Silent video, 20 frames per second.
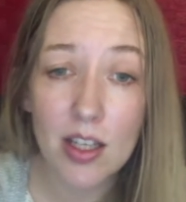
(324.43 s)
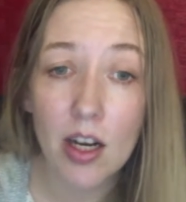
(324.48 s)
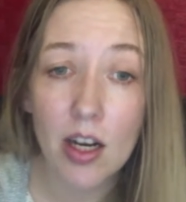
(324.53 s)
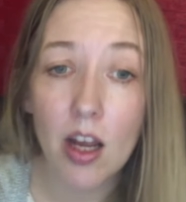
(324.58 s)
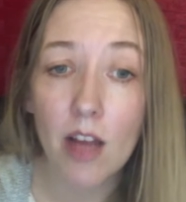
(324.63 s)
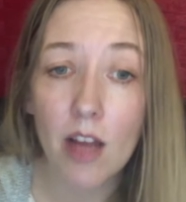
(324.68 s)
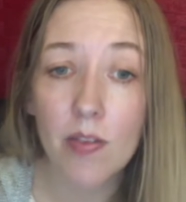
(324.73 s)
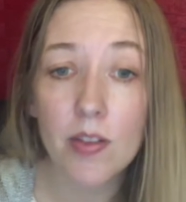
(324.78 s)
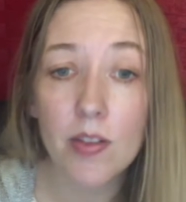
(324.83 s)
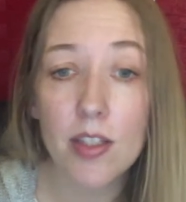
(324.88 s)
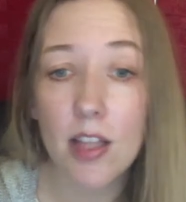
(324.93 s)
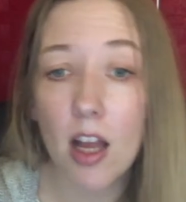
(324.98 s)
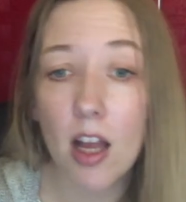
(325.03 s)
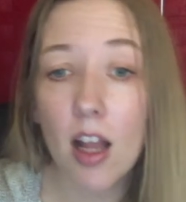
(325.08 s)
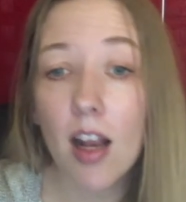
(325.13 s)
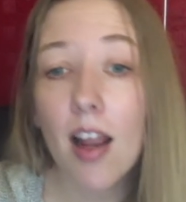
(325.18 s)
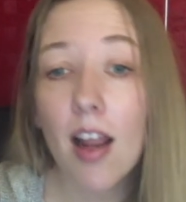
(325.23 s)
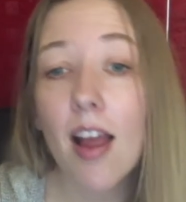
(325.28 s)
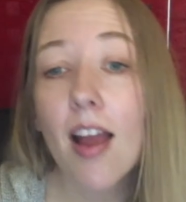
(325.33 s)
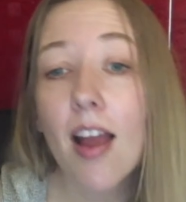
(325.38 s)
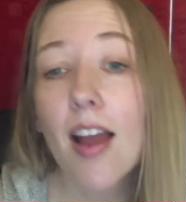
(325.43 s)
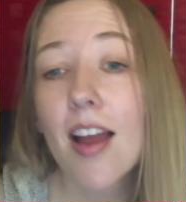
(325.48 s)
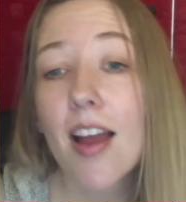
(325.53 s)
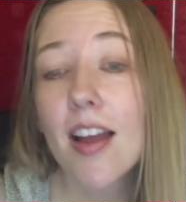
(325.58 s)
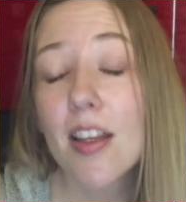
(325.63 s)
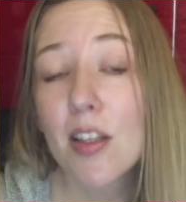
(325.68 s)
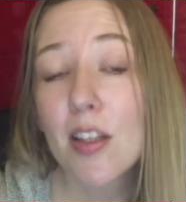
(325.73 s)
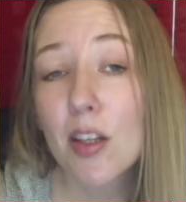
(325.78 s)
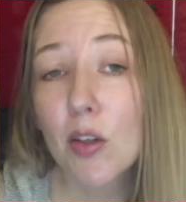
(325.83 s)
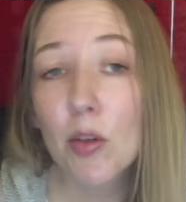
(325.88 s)
lifestyle.
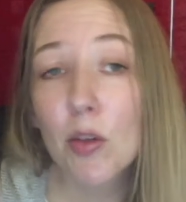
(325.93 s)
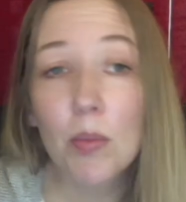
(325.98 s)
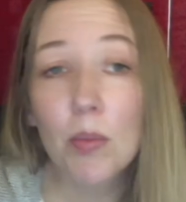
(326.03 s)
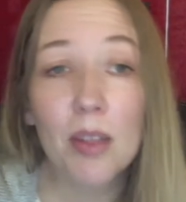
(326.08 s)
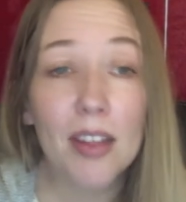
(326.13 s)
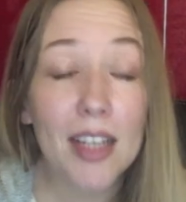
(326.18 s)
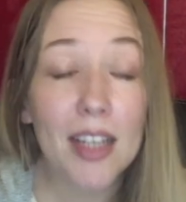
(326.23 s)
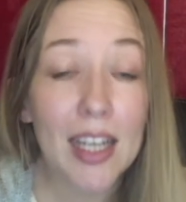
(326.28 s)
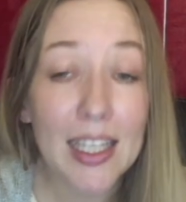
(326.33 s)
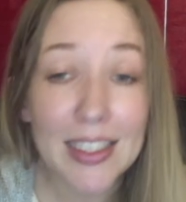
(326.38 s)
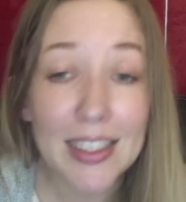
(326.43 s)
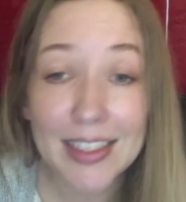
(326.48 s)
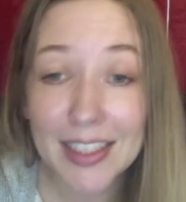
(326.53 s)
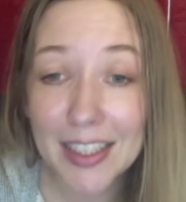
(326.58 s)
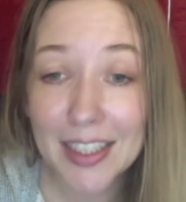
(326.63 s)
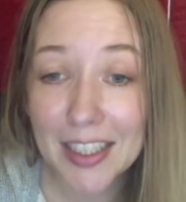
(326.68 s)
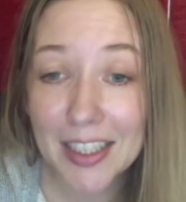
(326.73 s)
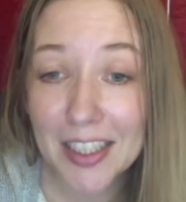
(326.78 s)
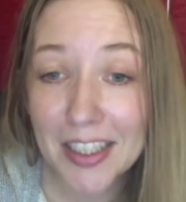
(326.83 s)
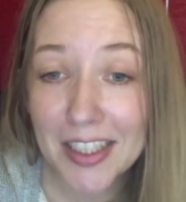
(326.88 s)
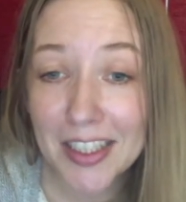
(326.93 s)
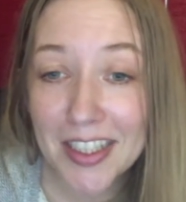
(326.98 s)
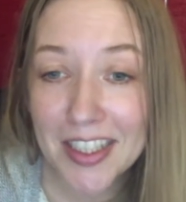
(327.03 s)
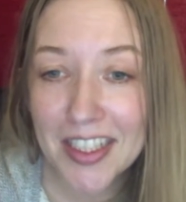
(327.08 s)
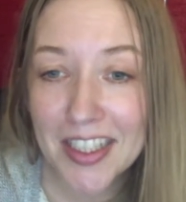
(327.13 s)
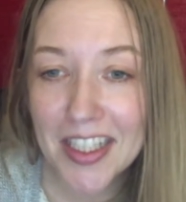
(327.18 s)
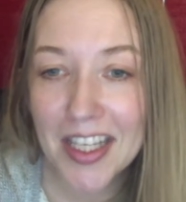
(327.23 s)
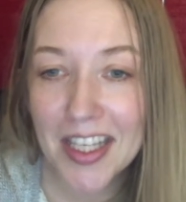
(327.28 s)
So it could be thrill seekers.